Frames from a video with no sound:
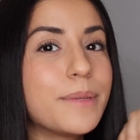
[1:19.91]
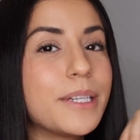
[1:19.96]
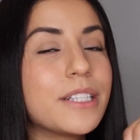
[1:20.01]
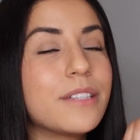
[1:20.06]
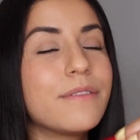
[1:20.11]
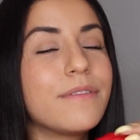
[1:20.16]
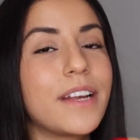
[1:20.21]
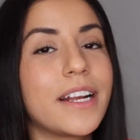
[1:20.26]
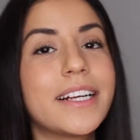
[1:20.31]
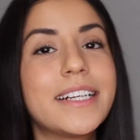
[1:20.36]
but
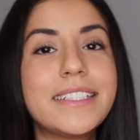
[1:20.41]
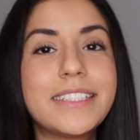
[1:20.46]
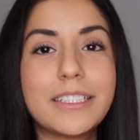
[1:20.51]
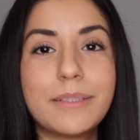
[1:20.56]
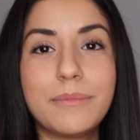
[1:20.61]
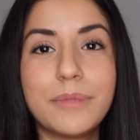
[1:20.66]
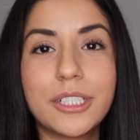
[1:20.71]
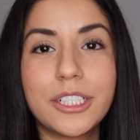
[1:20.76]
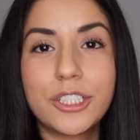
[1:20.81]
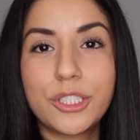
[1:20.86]
it's very
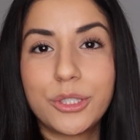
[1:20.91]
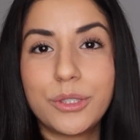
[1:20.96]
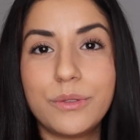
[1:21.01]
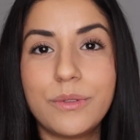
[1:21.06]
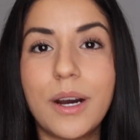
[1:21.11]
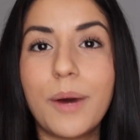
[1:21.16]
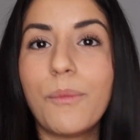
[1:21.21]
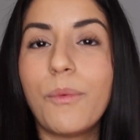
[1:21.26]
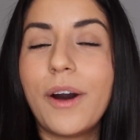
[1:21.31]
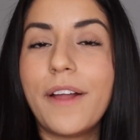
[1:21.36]
similar
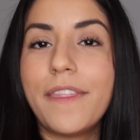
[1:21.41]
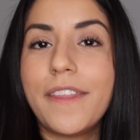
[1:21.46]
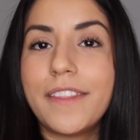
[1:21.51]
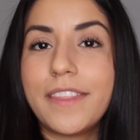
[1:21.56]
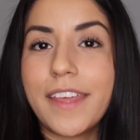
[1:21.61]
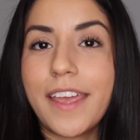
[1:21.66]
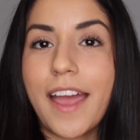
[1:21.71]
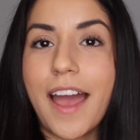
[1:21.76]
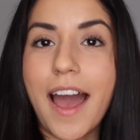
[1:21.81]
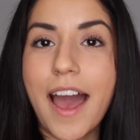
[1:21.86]
to one
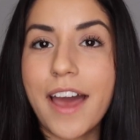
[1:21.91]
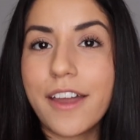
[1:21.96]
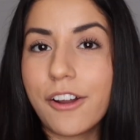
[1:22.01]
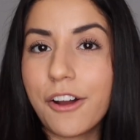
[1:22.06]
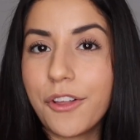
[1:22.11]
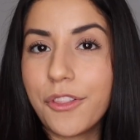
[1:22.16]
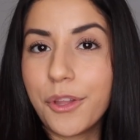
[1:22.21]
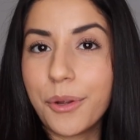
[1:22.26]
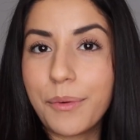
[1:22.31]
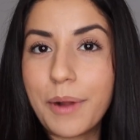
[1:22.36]
that they had
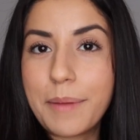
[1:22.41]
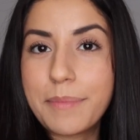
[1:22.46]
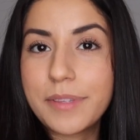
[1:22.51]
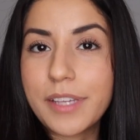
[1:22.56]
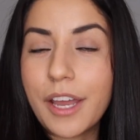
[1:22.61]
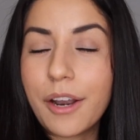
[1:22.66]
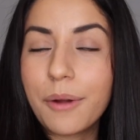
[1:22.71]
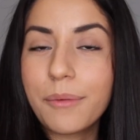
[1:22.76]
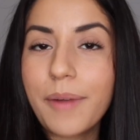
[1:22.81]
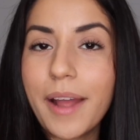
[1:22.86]
on their
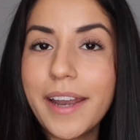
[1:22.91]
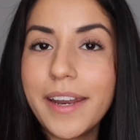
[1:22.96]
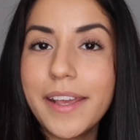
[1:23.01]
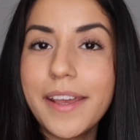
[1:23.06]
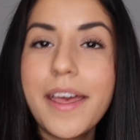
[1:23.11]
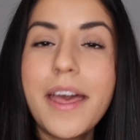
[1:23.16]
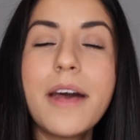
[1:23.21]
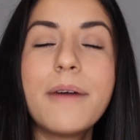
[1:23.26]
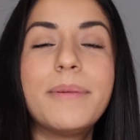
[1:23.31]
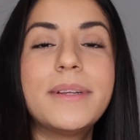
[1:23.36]
website already,